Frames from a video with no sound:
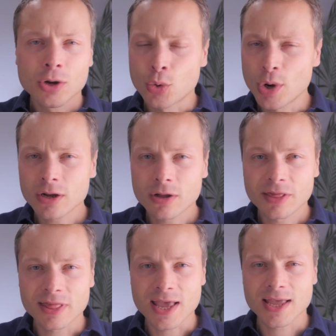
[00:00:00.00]

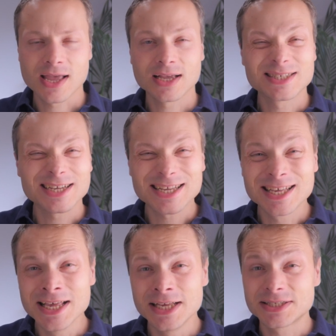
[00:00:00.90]
Critical thinking is a
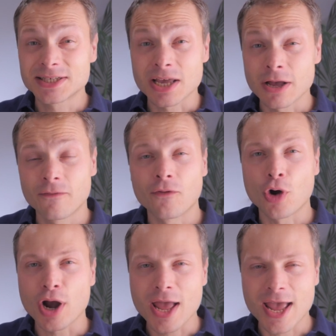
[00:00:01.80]
key skill
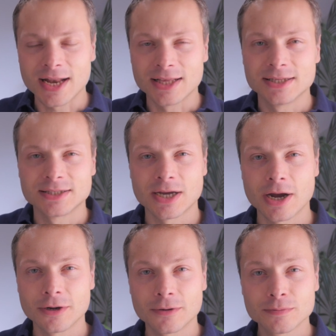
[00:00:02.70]
for any
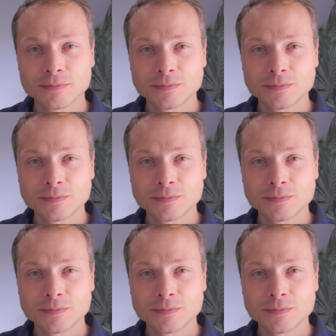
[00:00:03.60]
designer.